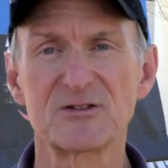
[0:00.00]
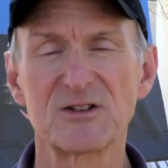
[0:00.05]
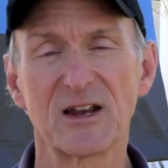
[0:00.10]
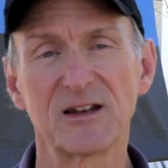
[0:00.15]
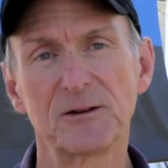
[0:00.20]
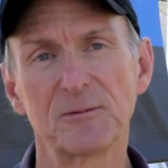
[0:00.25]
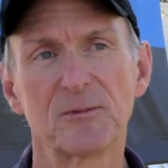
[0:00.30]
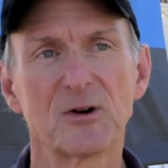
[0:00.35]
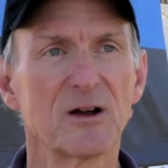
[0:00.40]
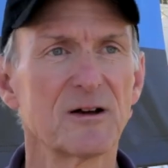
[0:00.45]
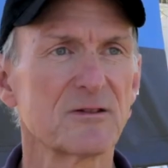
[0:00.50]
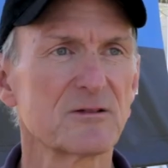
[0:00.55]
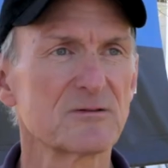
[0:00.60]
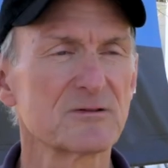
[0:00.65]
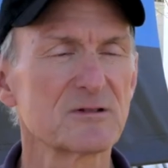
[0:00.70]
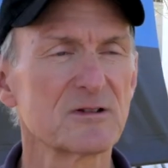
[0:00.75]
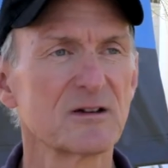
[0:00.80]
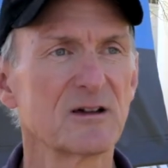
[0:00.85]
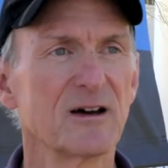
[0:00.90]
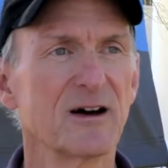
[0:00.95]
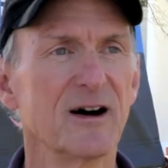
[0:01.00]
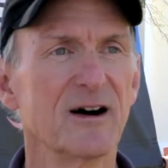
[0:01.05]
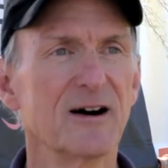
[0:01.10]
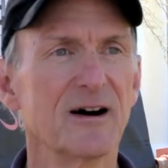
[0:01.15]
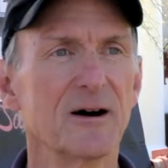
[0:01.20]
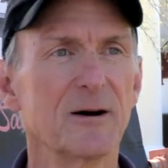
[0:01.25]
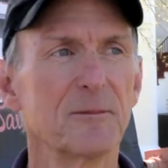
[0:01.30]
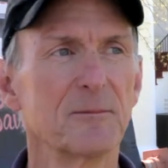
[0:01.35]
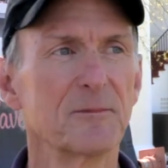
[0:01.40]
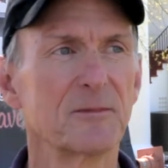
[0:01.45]

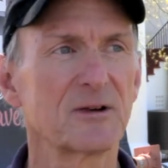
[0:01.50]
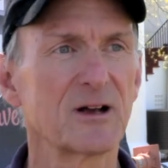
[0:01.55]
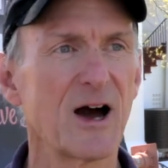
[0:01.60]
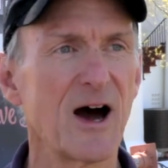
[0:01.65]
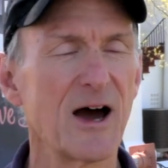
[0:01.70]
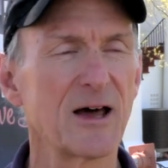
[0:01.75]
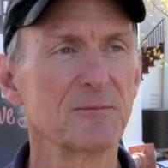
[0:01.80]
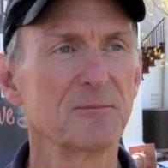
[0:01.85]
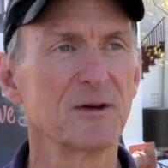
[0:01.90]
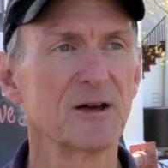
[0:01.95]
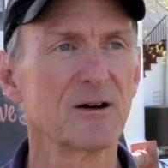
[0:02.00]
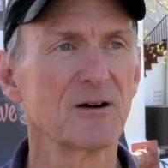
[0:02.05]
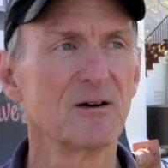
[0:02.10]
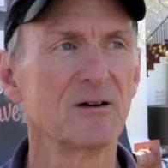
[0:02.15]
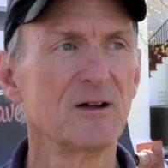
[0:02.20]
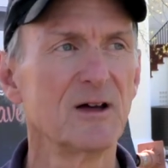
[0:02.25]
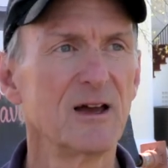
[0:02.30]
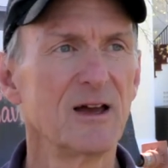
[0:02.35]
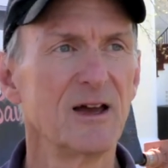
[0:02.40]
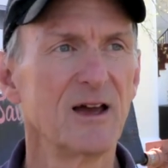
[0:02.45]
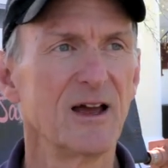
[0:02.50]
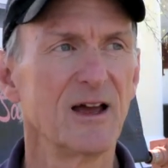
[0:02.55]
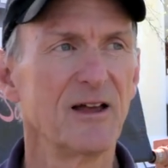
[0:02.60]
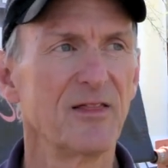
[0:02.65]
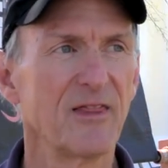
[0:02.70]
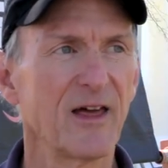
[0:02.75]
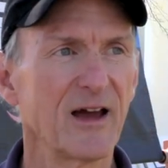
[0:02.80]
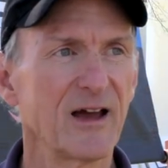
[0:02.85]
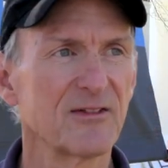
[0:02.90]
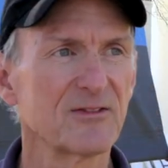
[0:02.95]
cotton mill,
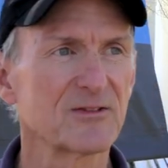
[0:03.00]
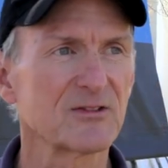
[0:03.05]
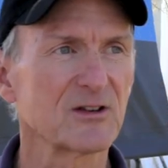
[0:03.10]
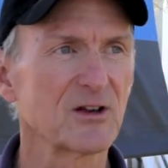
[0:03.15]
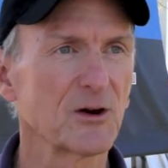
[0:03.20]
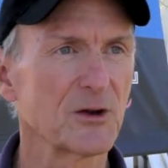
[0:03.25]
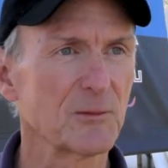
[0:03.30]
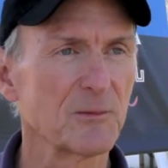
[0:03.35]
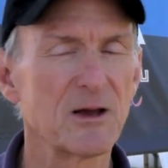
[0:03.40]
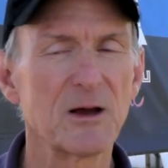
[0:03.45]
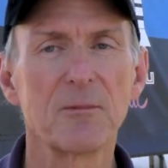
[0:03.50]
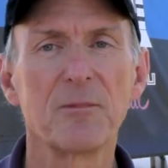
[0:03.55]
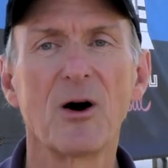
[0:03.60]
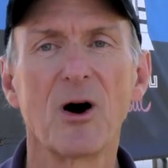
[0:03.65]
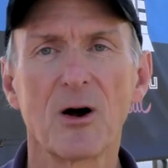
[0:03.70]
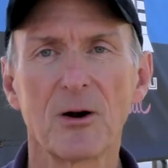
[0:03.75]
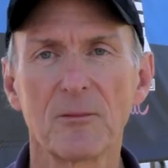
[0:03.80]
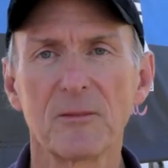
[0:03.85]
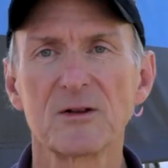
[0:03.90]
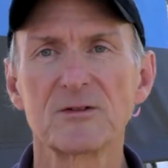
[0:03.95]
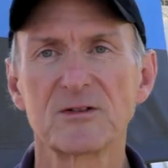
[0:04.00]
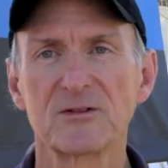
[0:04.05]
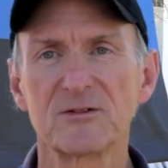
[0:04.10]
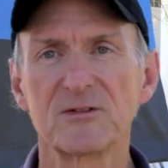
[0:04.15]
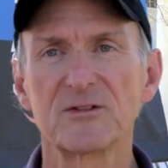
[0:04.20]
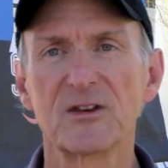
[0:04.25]
and that's going to be apartments and